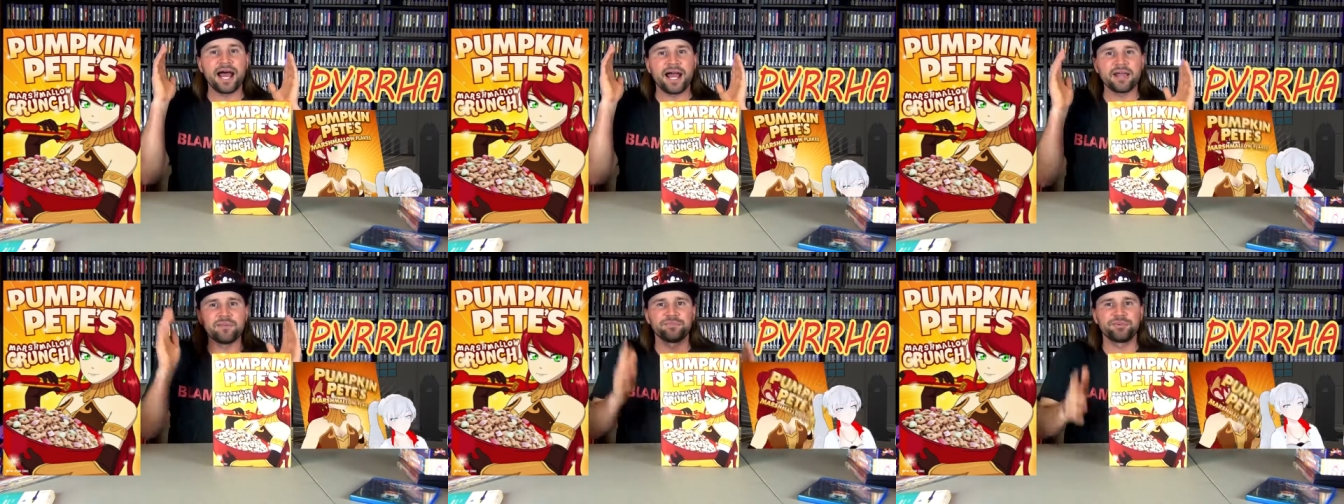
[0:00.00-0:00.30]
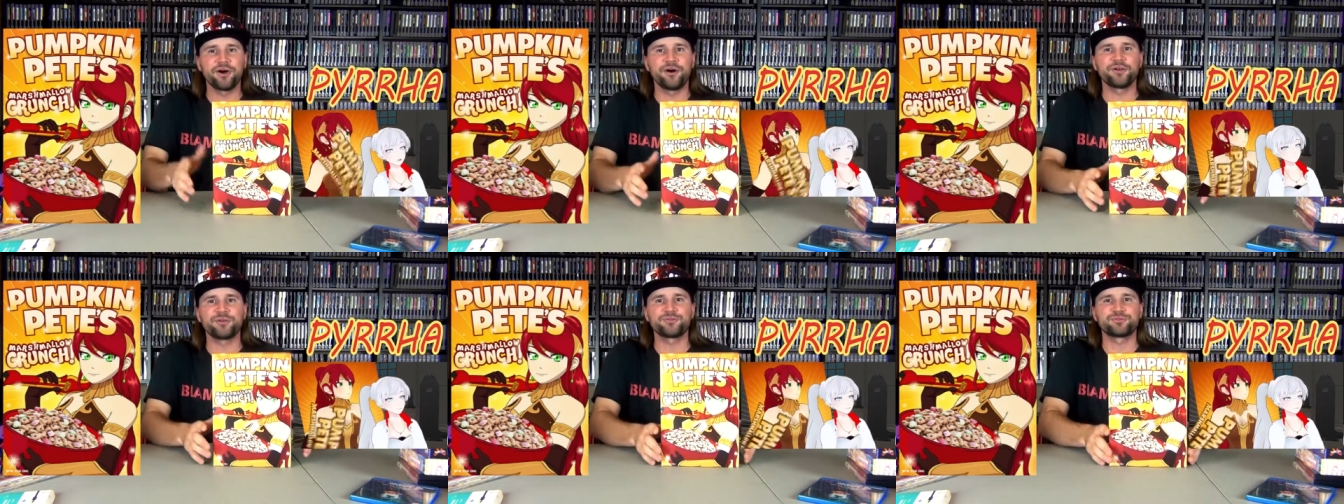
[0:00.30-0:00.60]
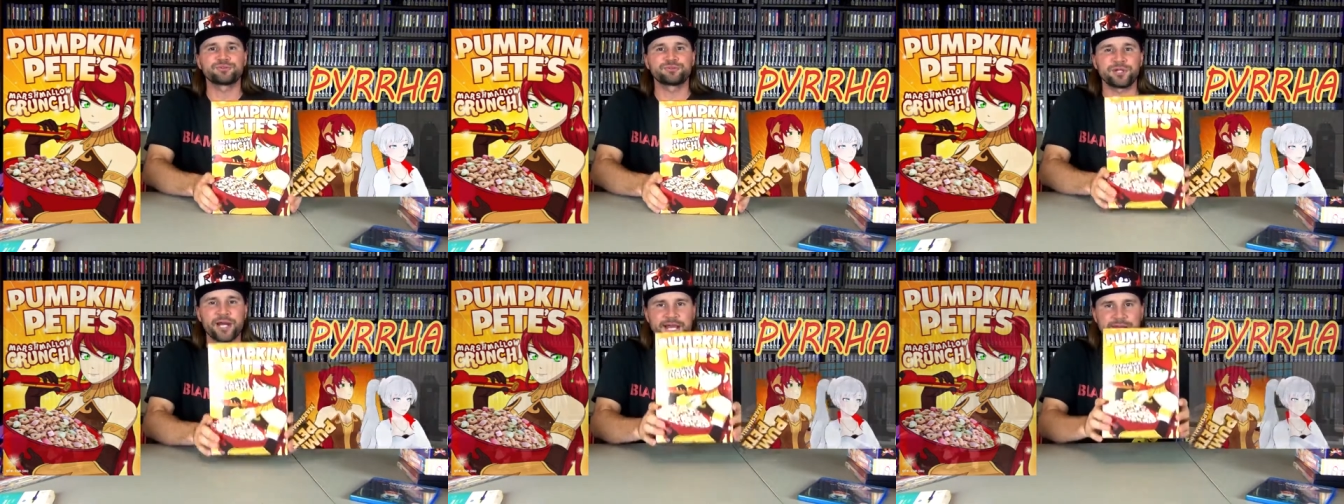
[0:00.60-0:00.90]
I
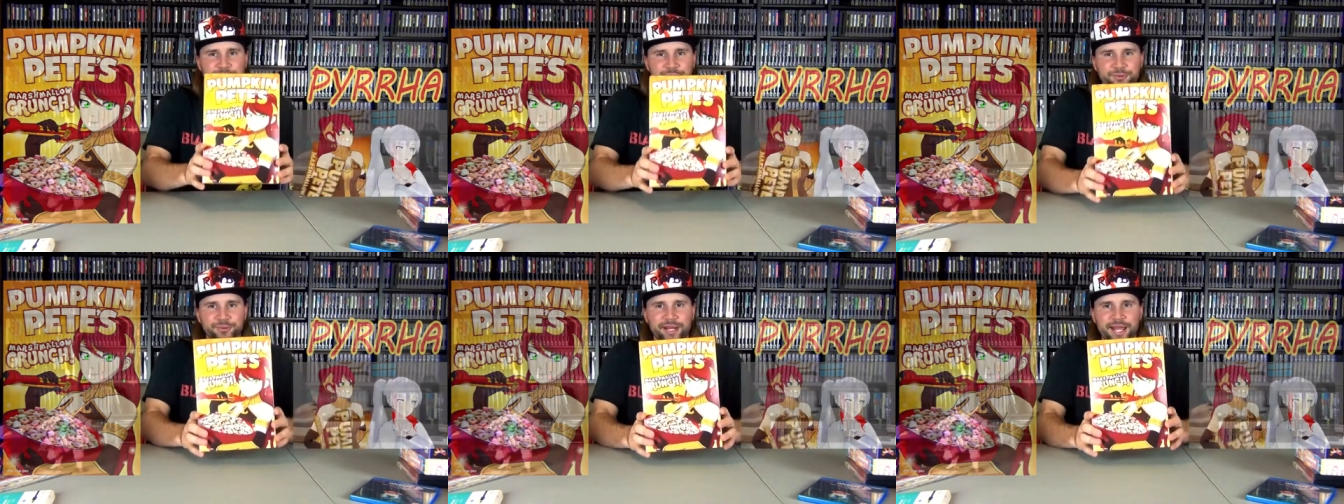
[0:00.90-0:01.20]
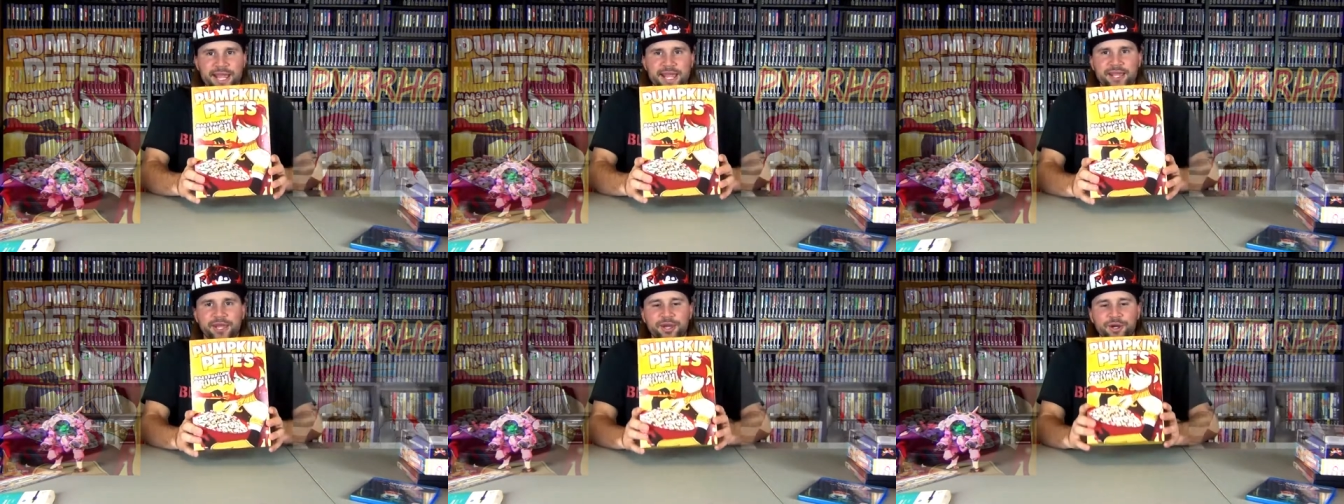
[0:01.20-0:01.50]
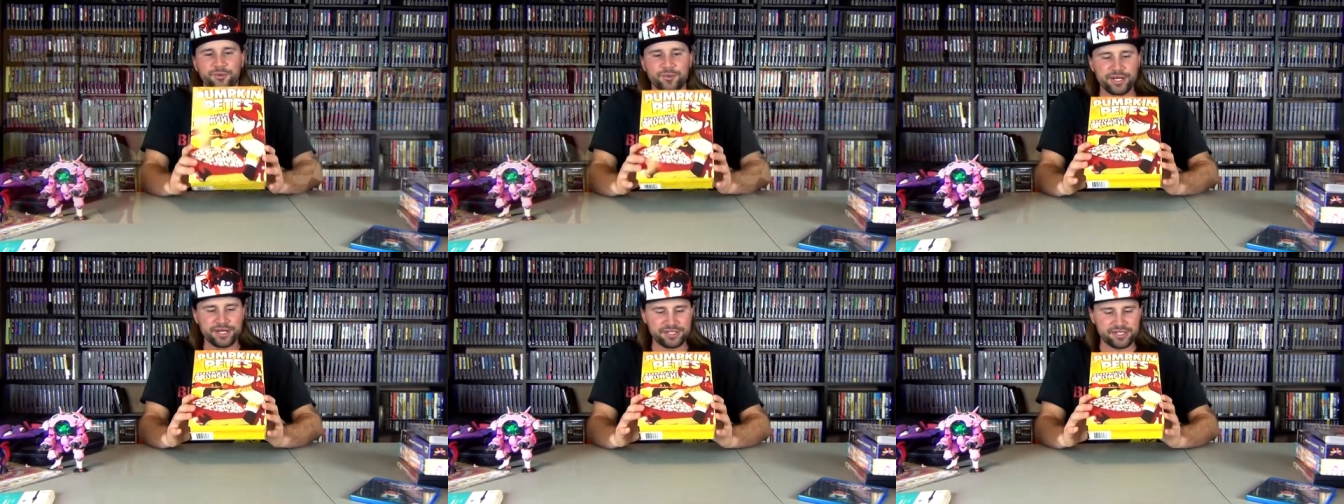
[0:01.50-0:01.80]
bought it right
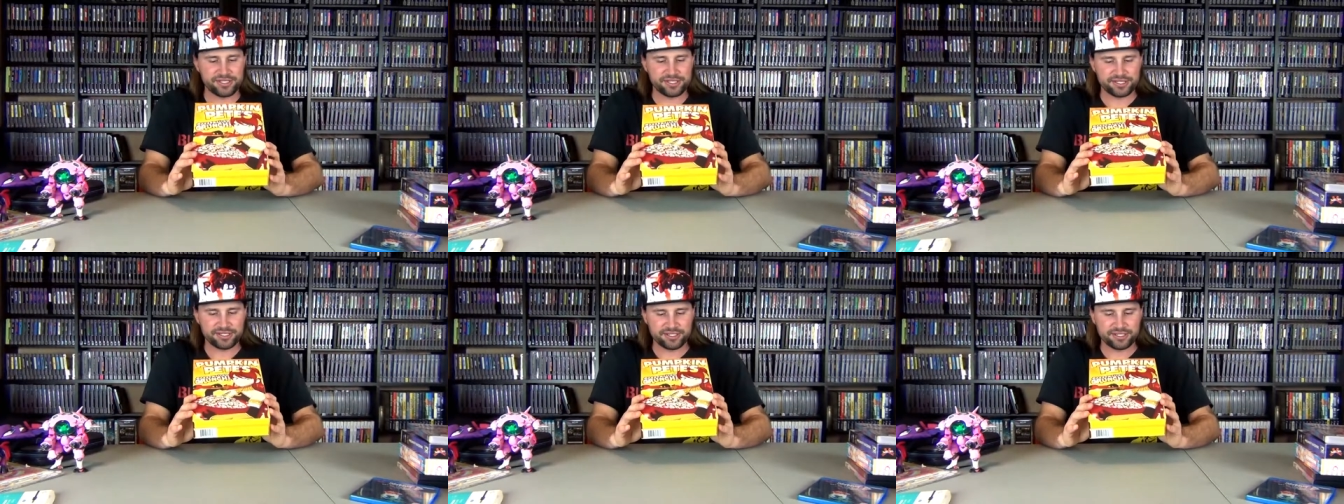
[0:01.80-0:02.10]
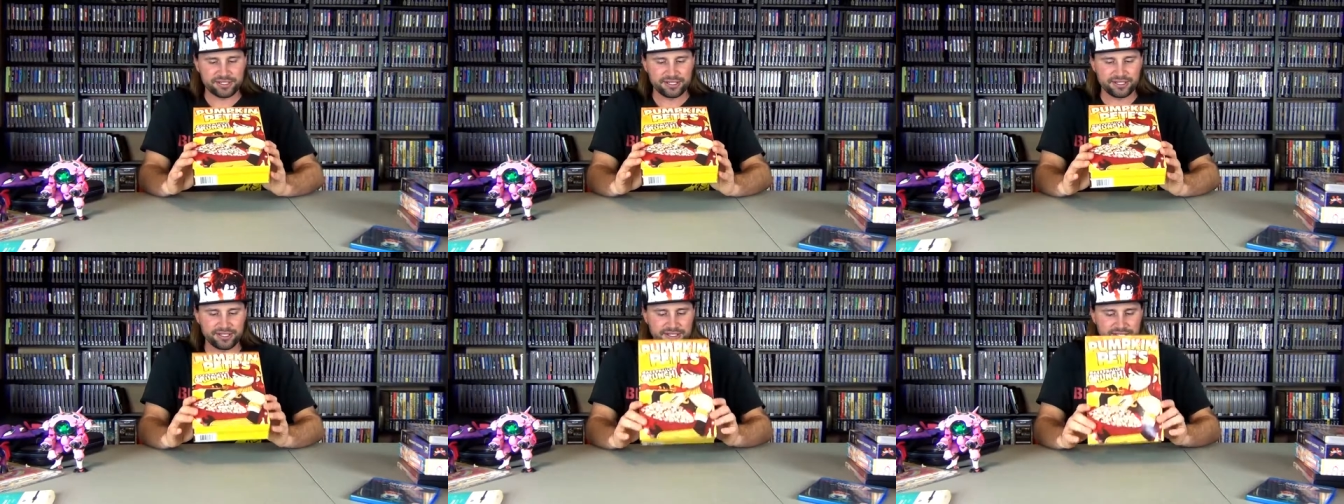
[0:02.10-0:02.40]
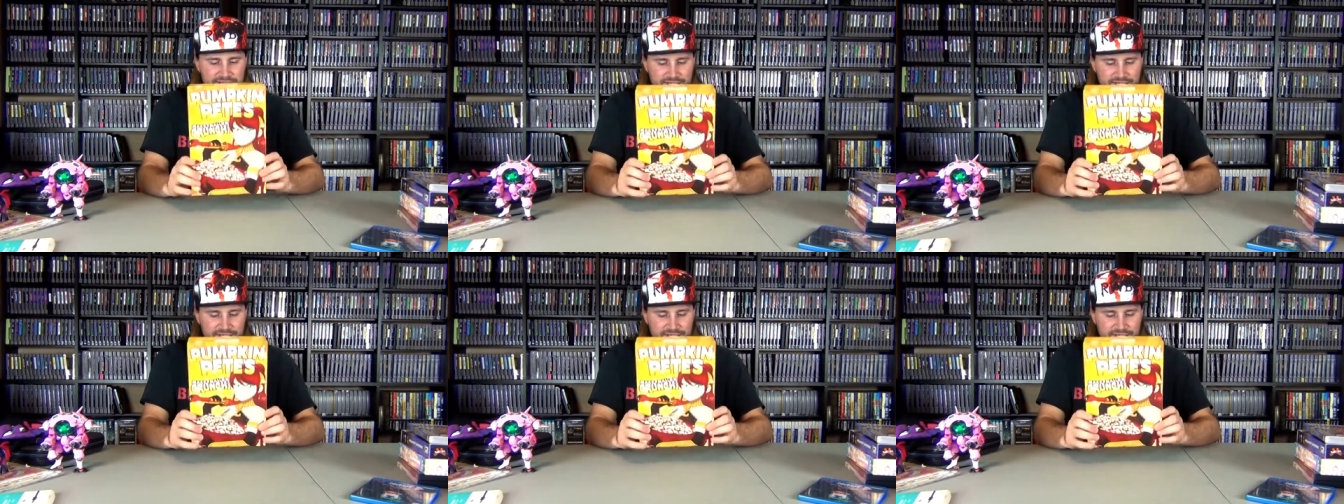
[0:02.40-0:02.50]
away, which